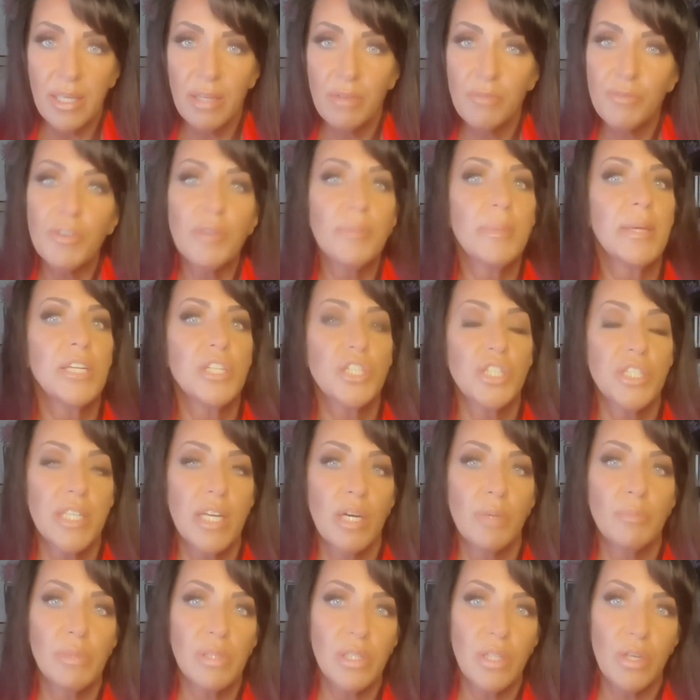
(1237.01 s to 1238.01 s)
information
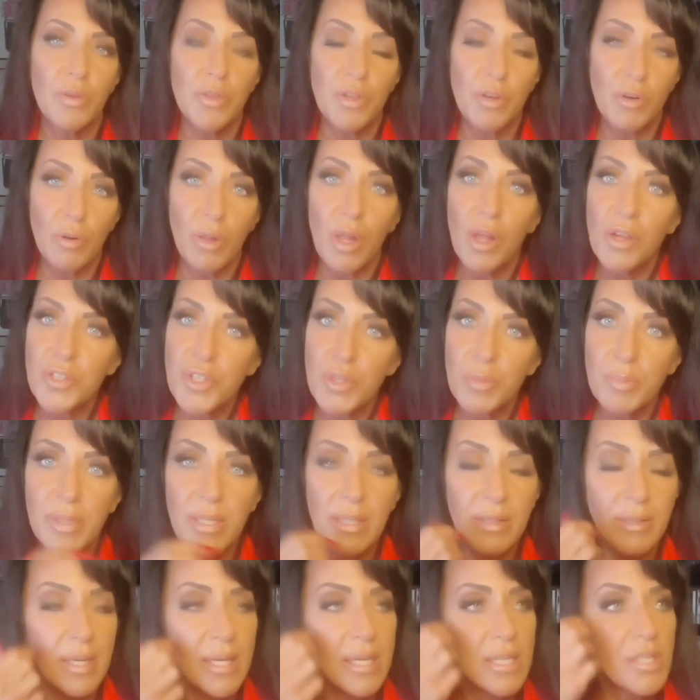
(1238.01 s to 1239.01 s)
down below, there will also be
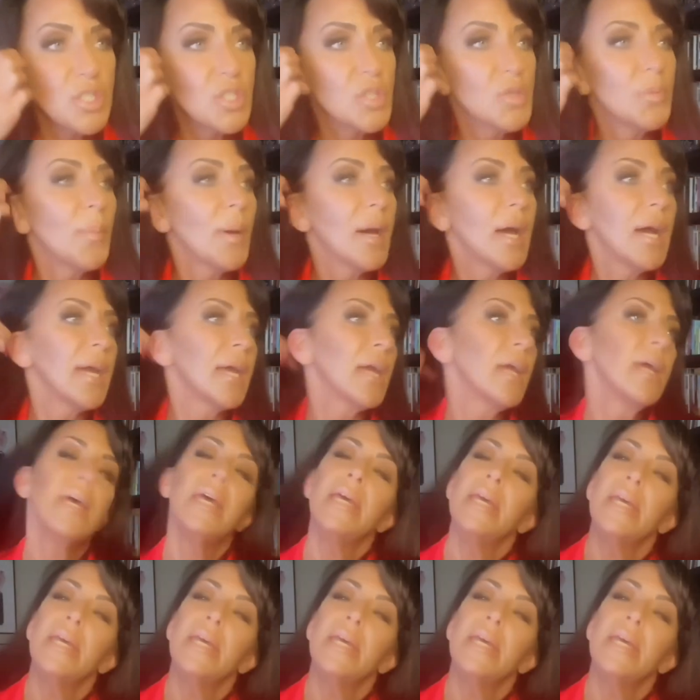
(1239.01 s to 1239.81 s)
a link to my